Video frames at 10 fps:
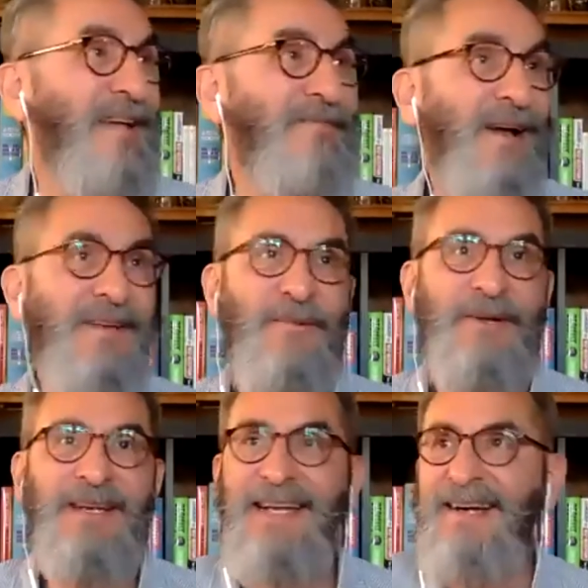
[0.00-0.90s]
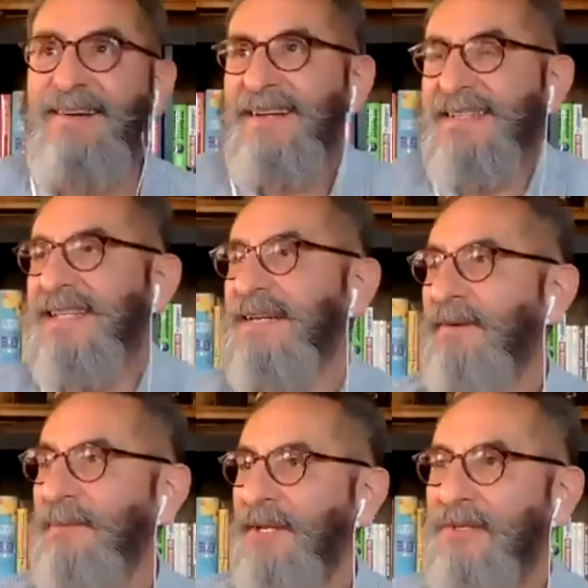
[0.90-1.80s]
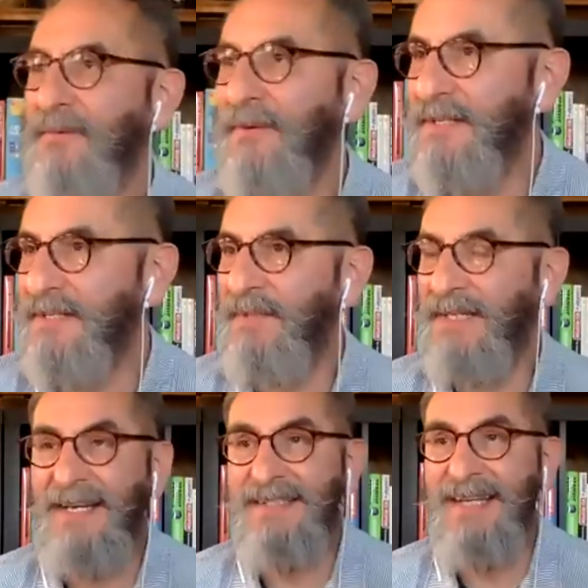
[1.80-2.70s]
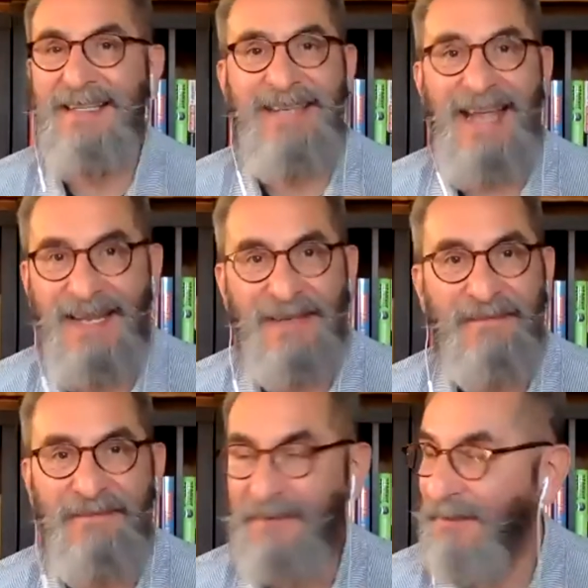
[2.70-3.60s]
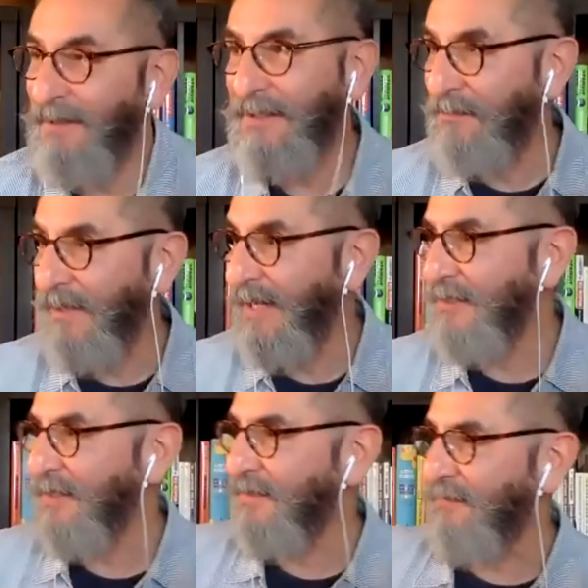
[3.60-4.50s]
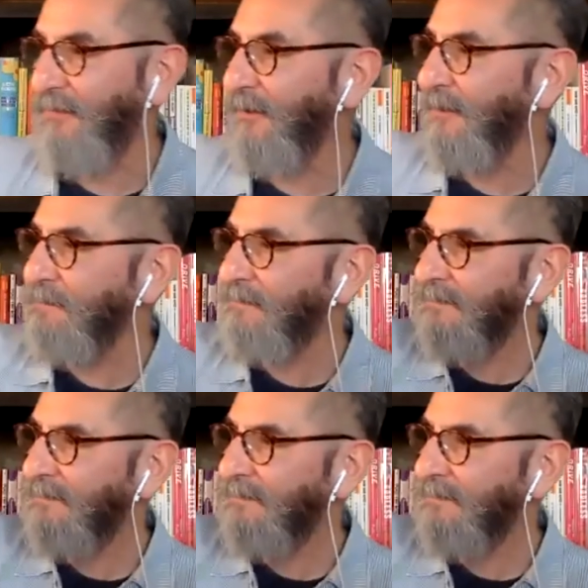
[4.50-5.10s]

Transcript: I found out what an arrogant son of a bitch I was because I had very little patience for